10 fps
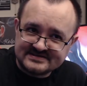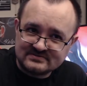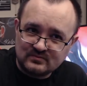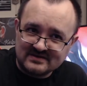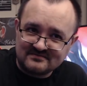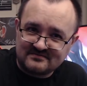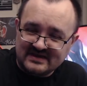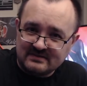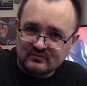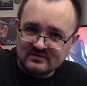we're
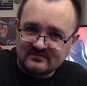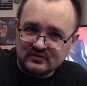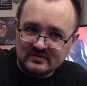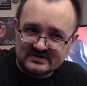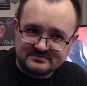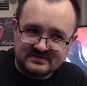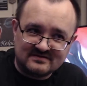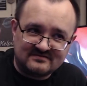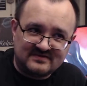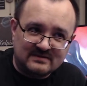vape reviewers, but the
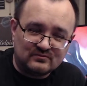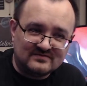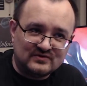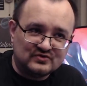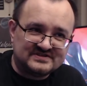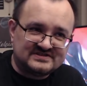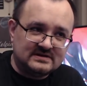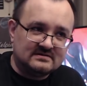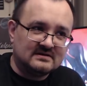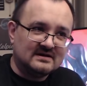vape review
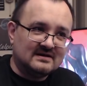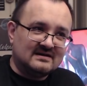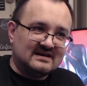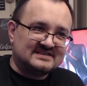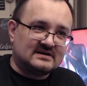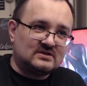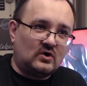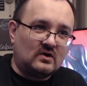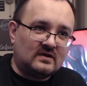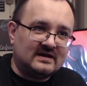scene is a
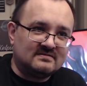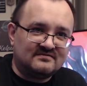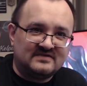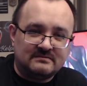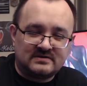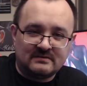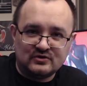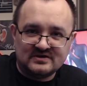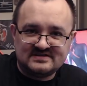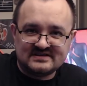lot like the vape
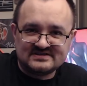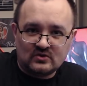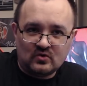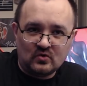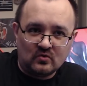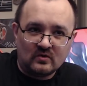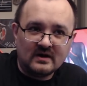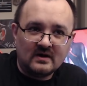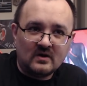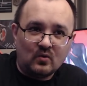community as a whole.
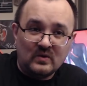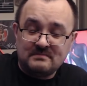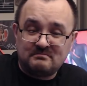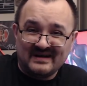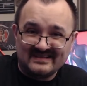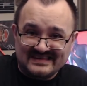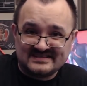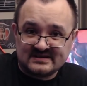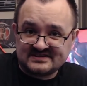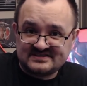We police
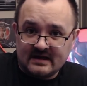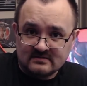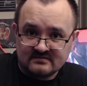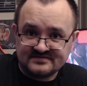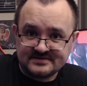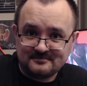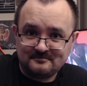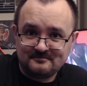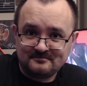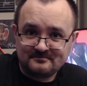ourselves.
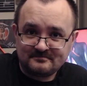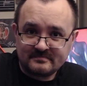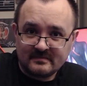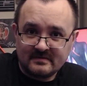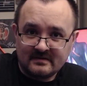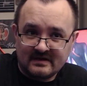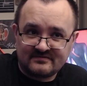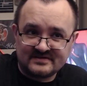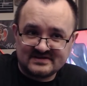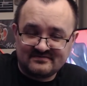If
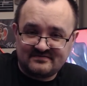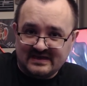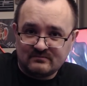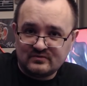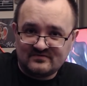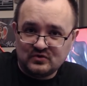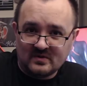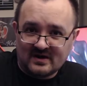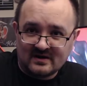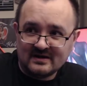there's a vape
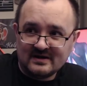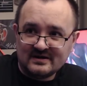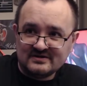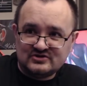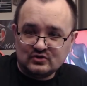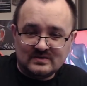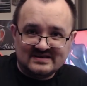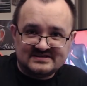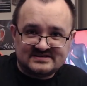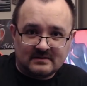reviewer doing
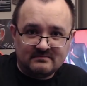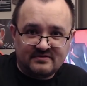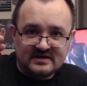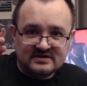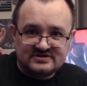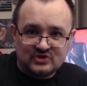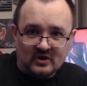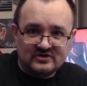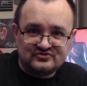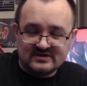something
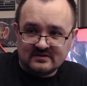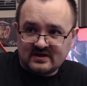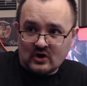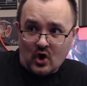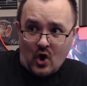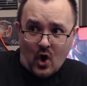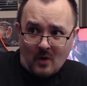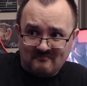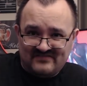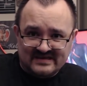dodgy, like
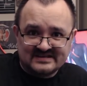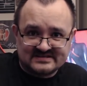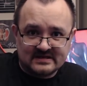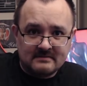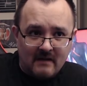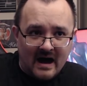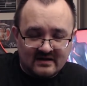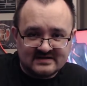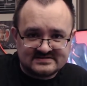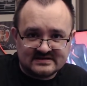obviously
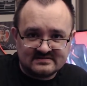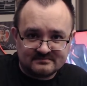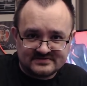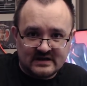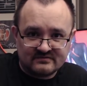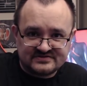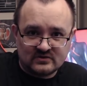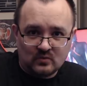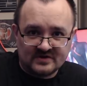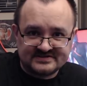marketing themselves
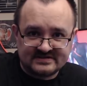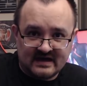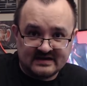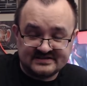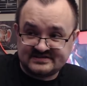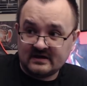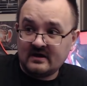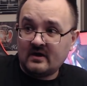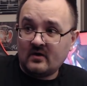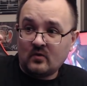towards kids,
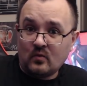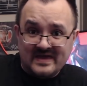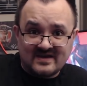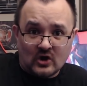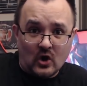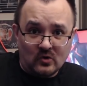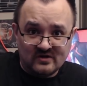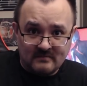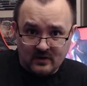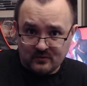we call
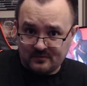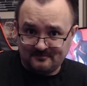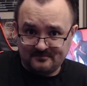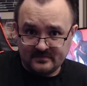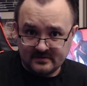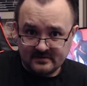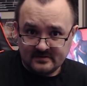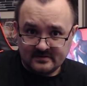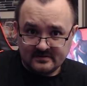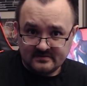them out.
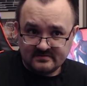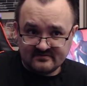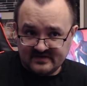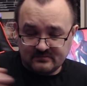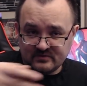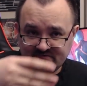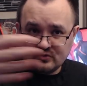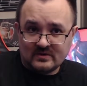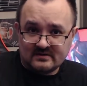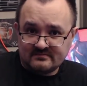The vape
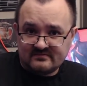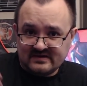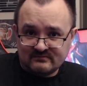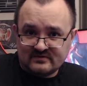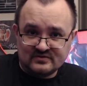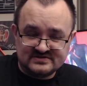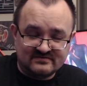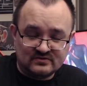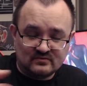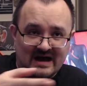reviewers,
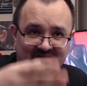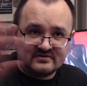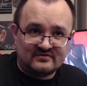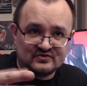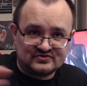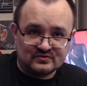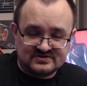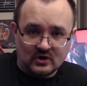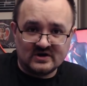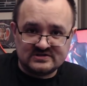even though half the reviewers don't
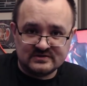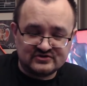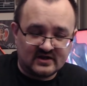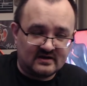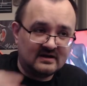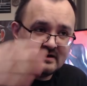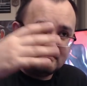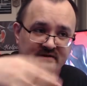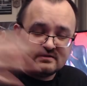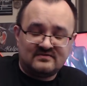talk to each other,
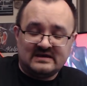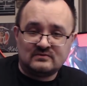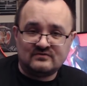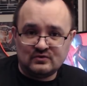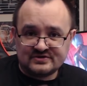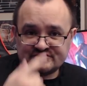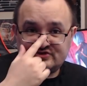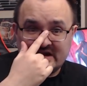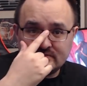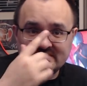but the vape reviewers
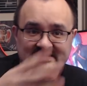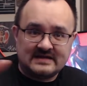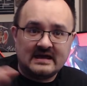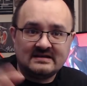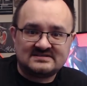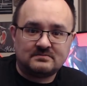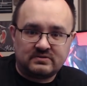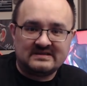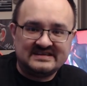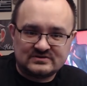generally tend to
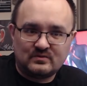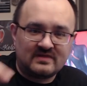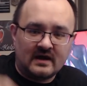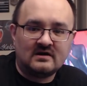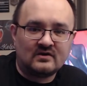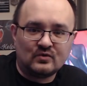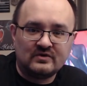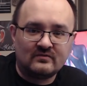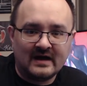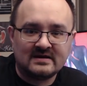police within our own
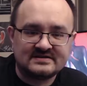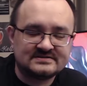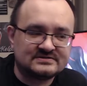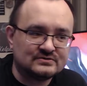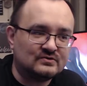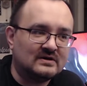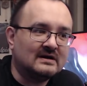ranks. So